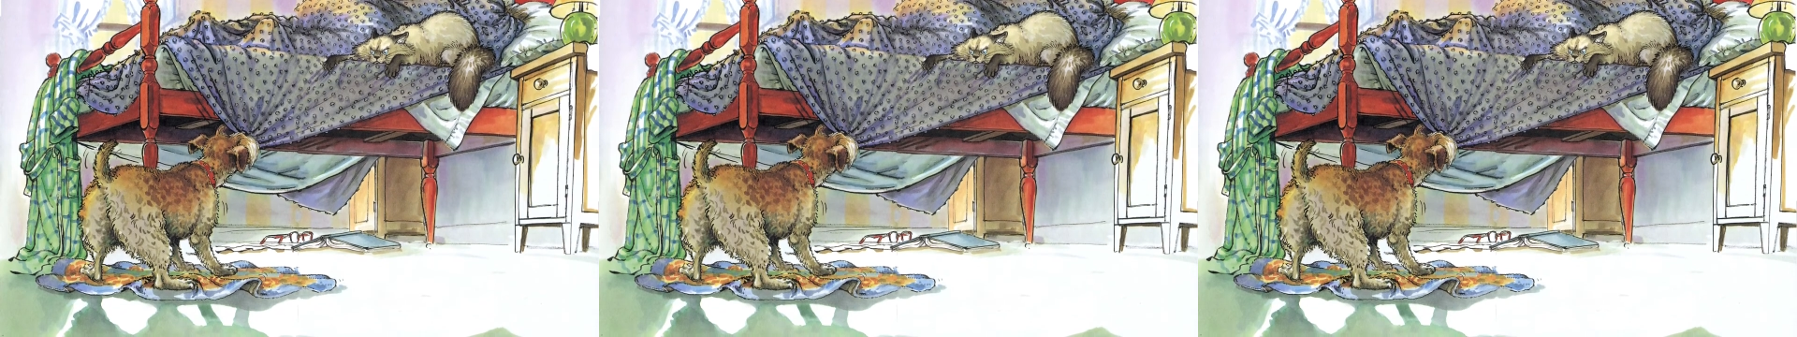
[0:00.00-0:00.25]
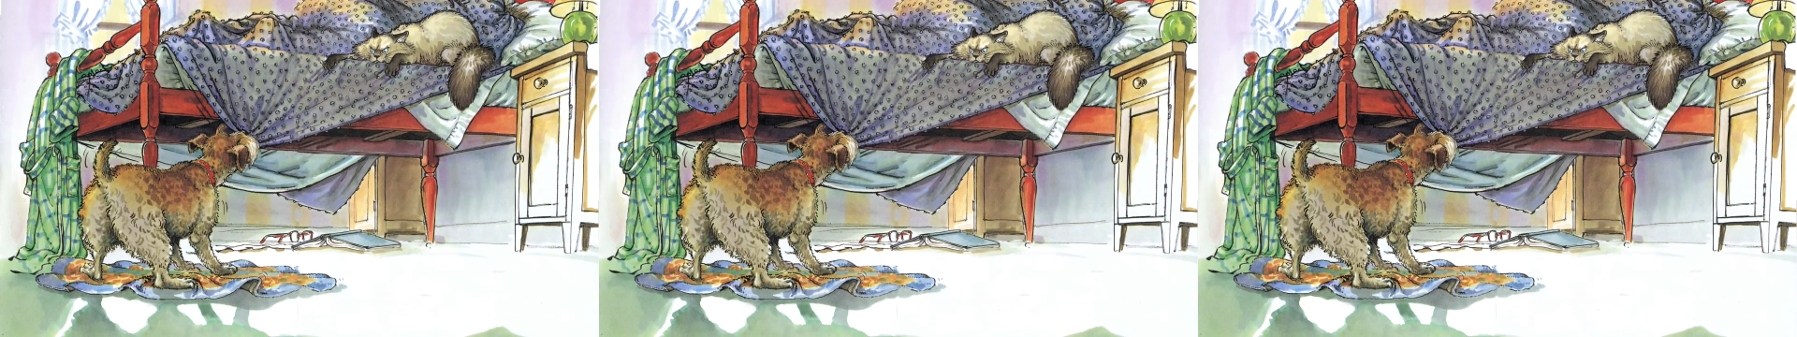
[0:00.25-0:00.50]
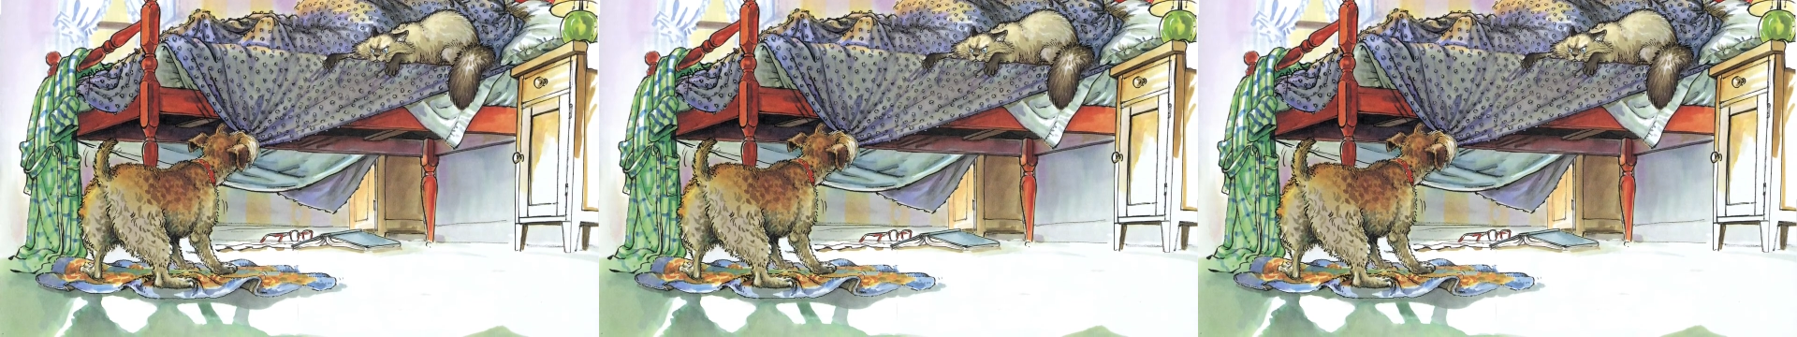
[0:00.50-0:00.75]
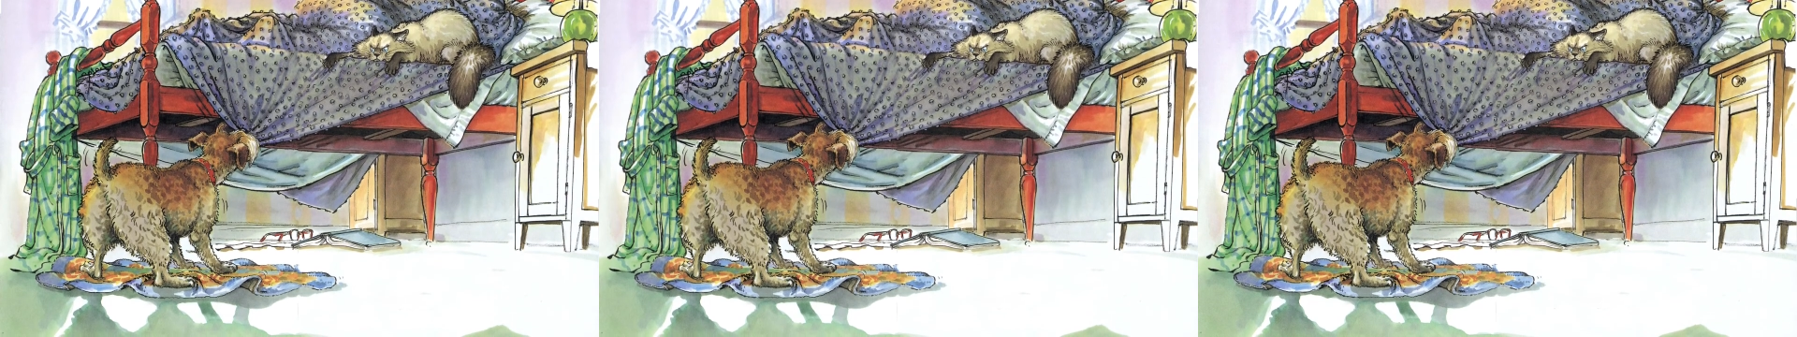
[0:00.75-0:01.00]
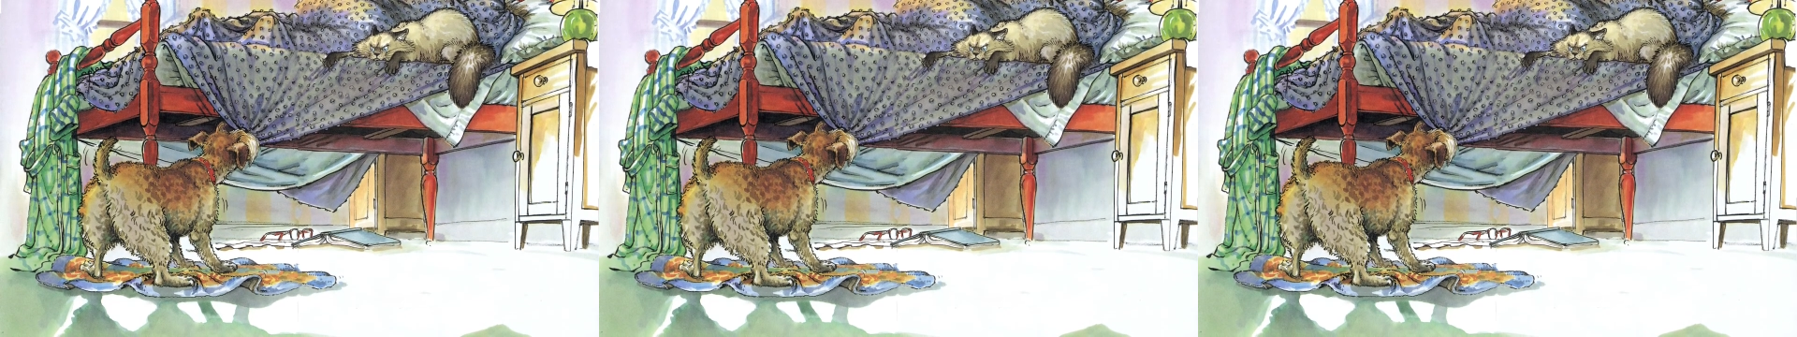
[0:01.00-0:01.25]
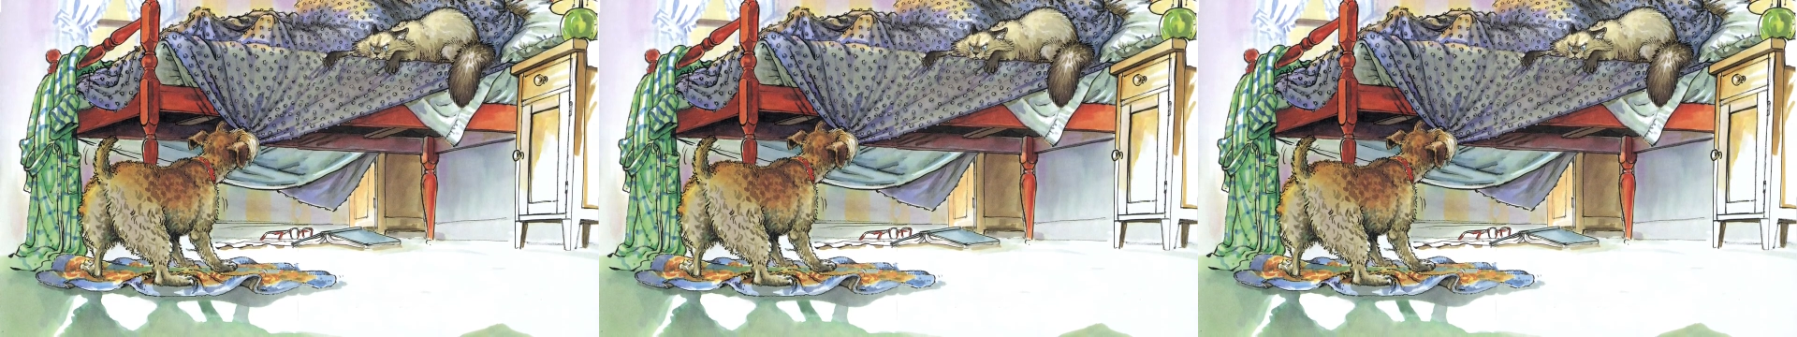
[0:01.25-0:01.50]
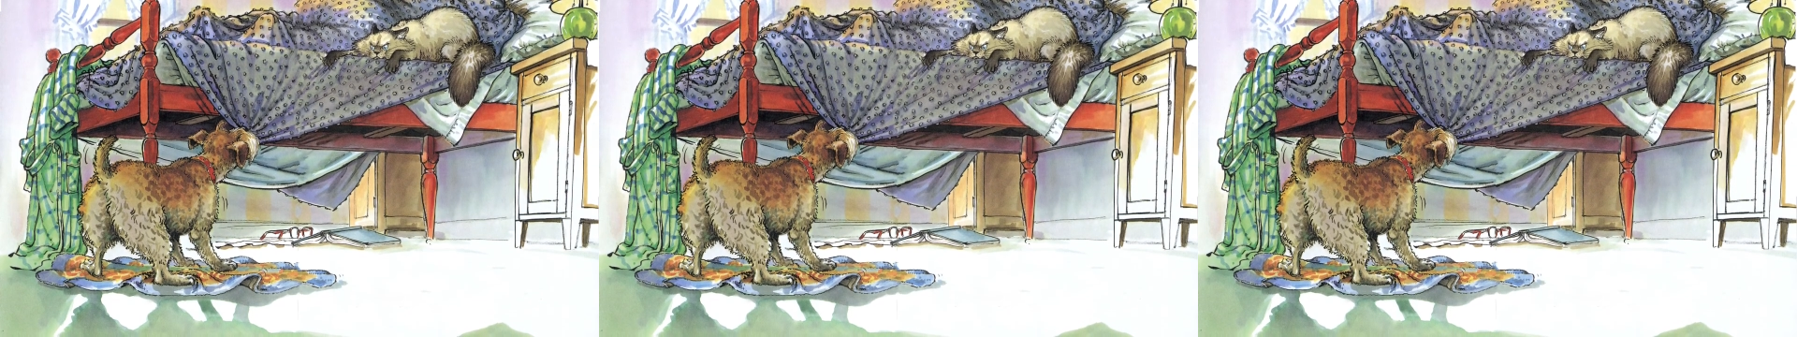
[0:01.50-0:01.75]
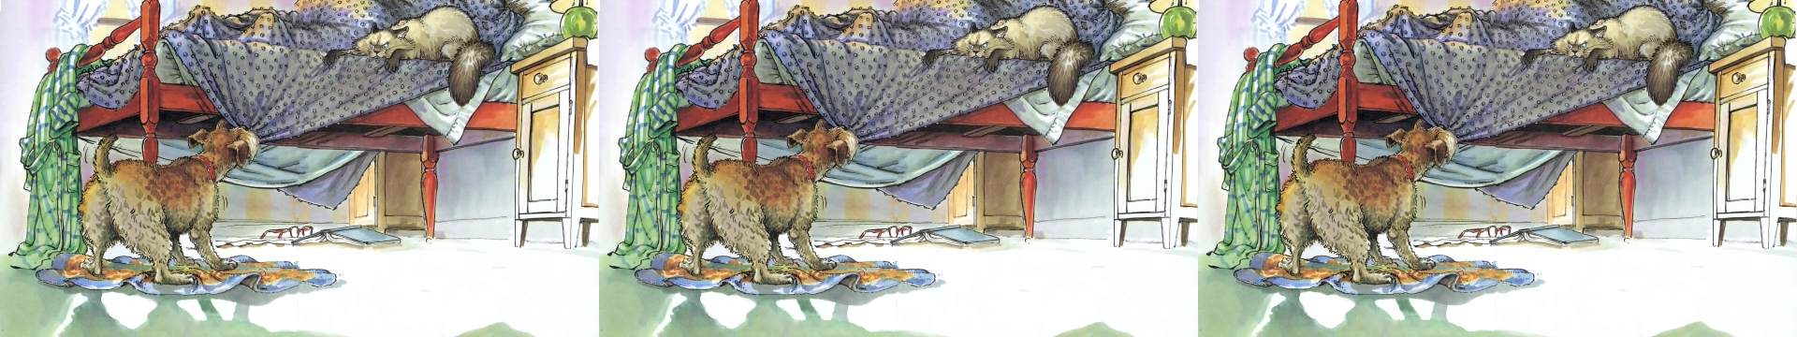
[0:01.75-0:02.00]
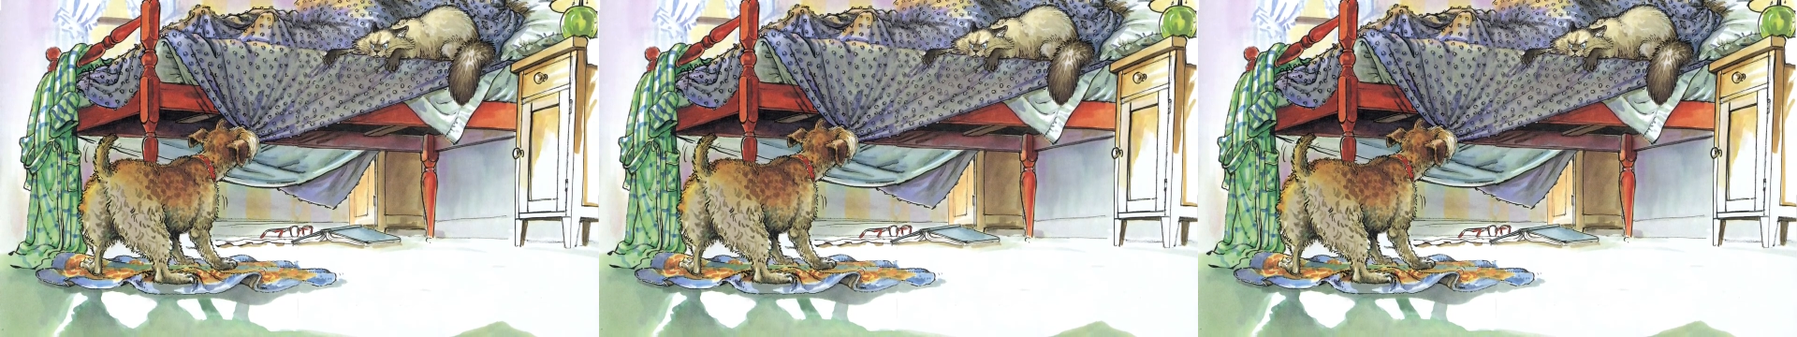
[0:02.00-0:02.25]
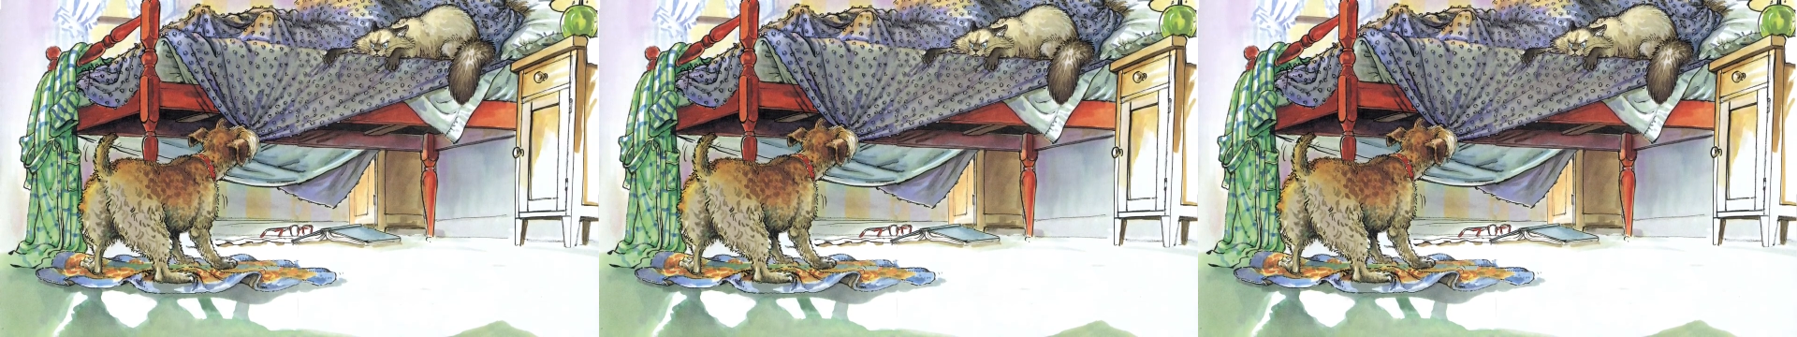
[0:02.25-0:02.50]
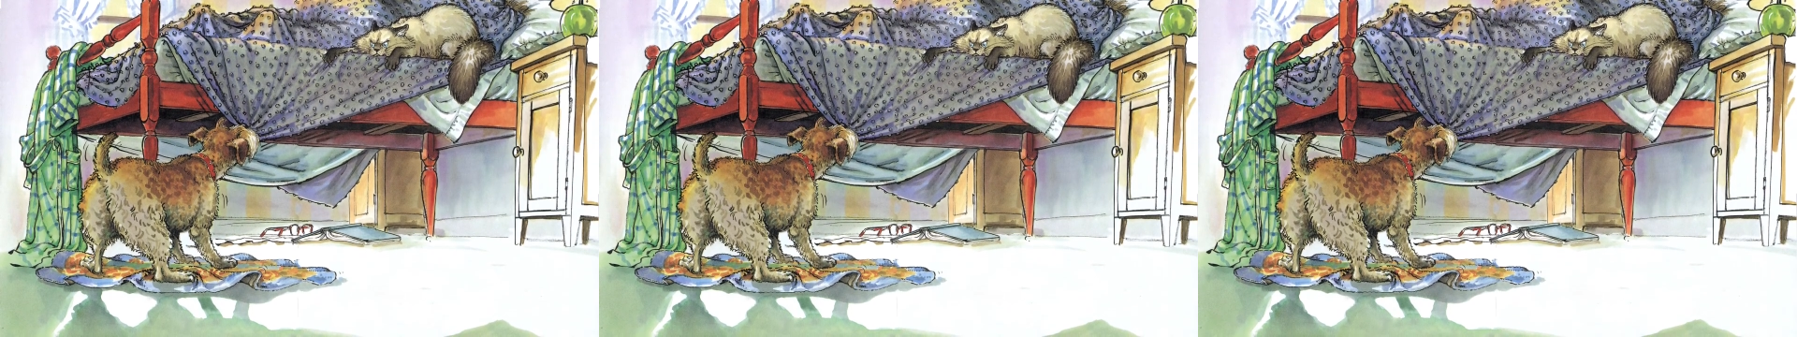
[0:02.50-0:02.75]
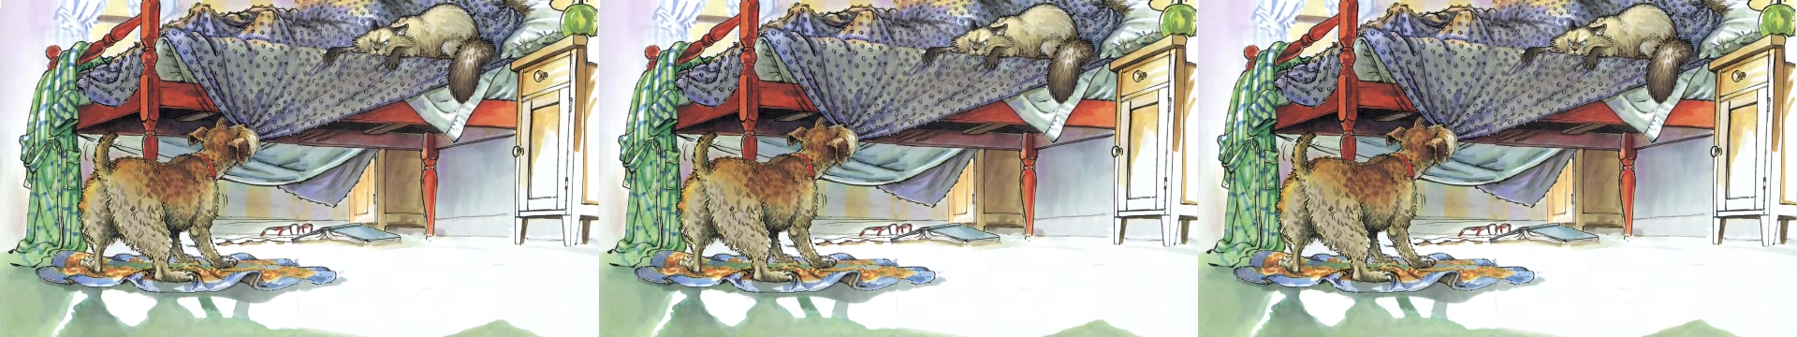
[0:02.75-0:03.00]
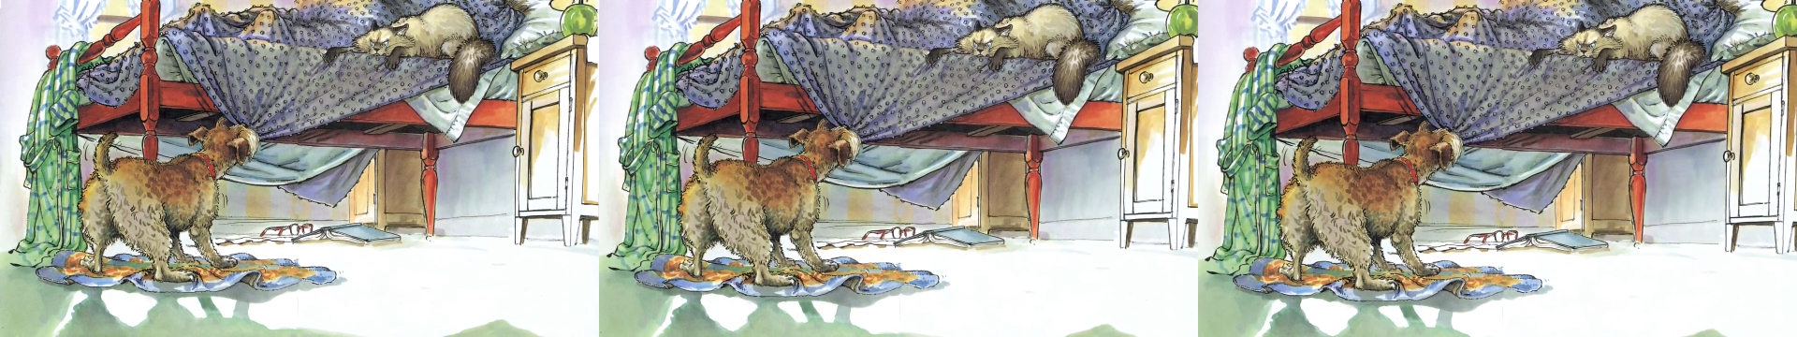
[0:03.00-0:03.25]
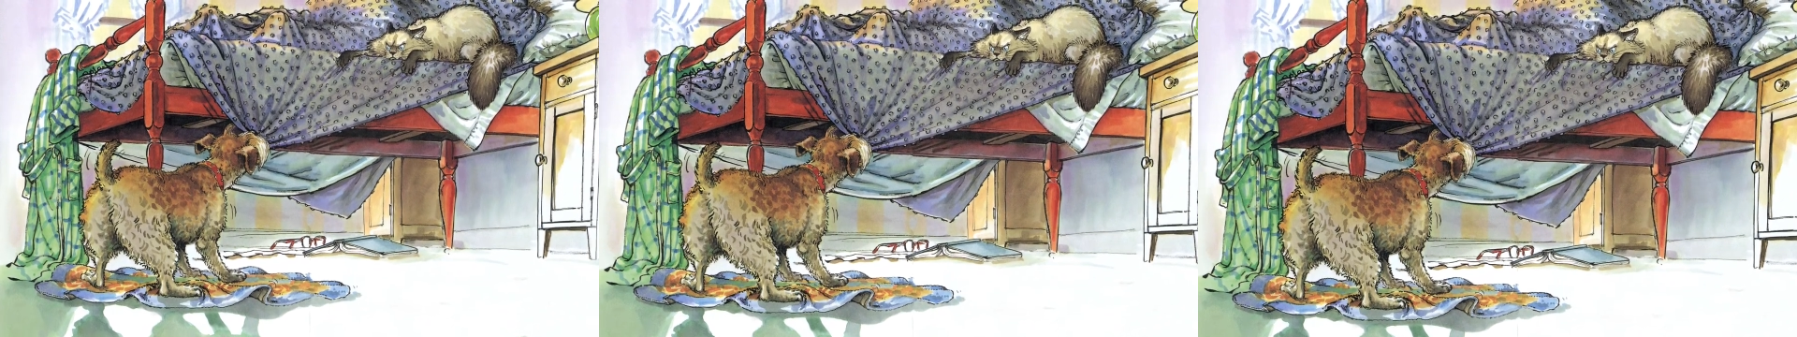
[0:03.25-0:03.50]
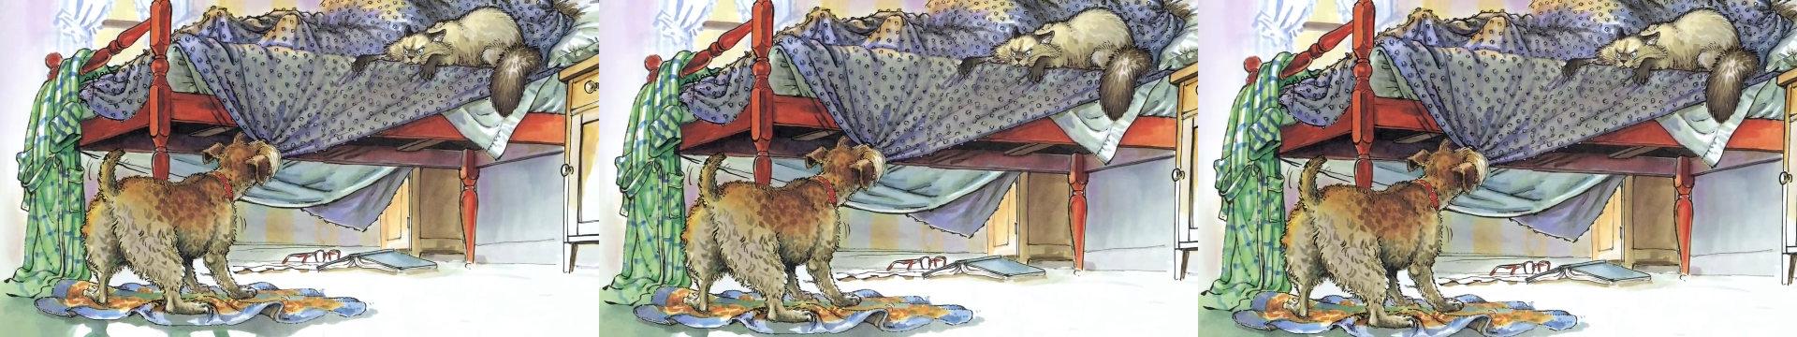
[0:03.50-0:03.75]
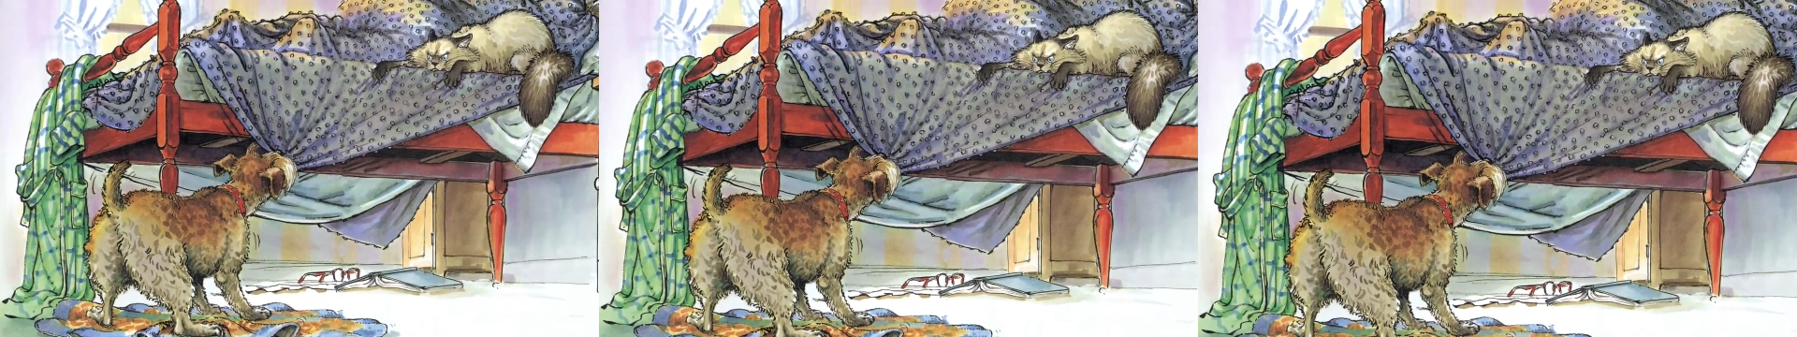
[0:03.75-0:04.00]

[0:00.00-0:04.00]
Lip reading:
No face is visible, so there are no lips to read.